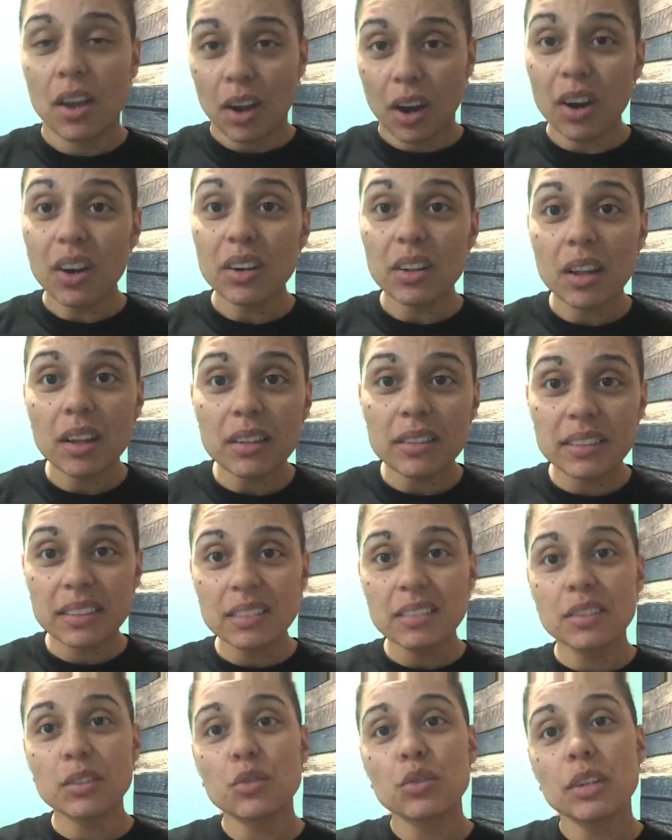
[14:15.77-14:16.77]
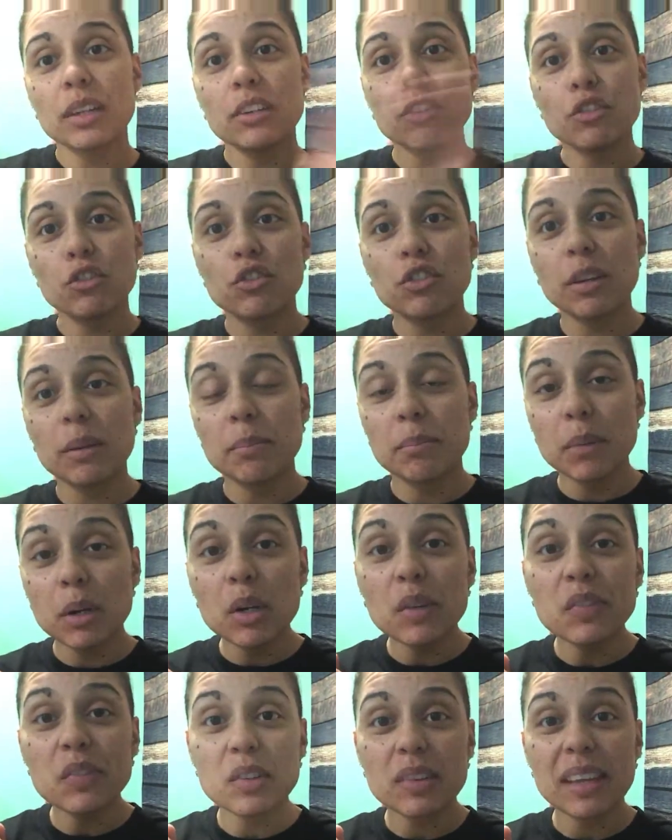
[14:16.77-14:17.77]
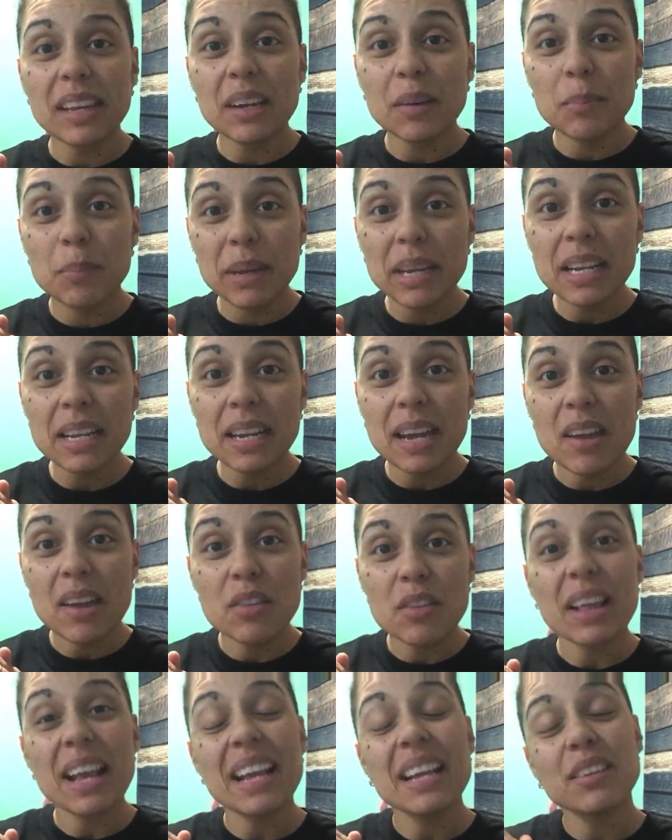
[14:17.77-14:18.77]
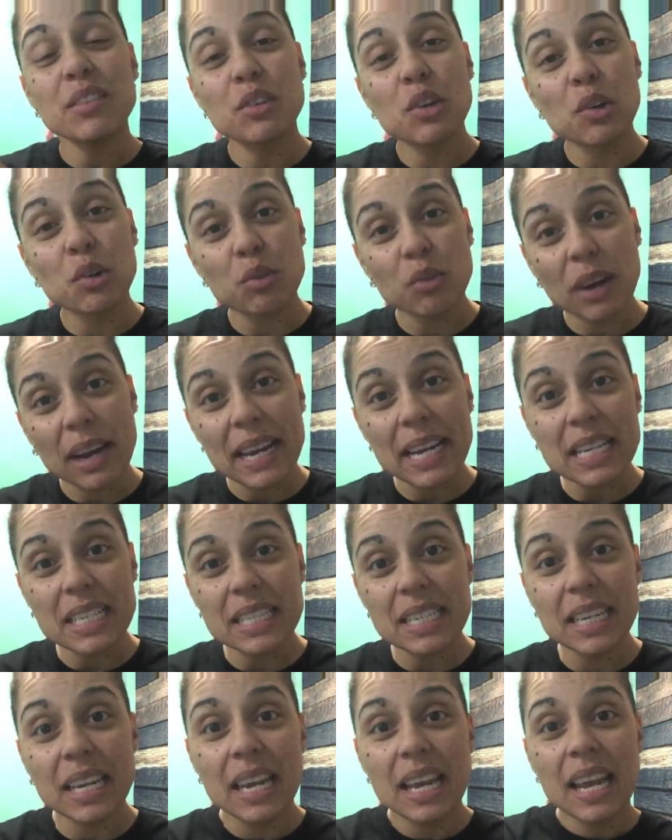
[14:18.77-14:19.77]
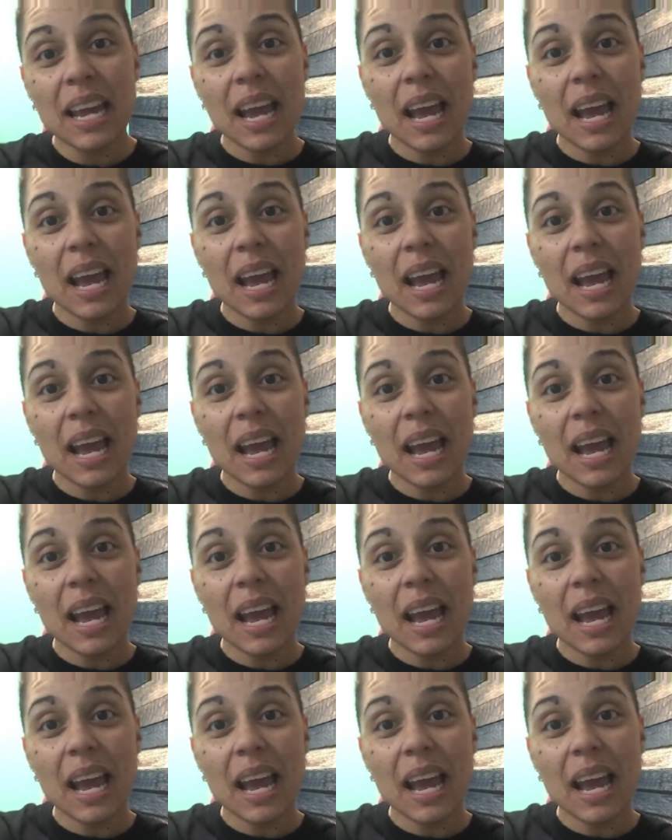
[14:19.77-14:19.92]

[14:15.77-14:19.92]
her long distance relationship moved so they could be together. That is crazy.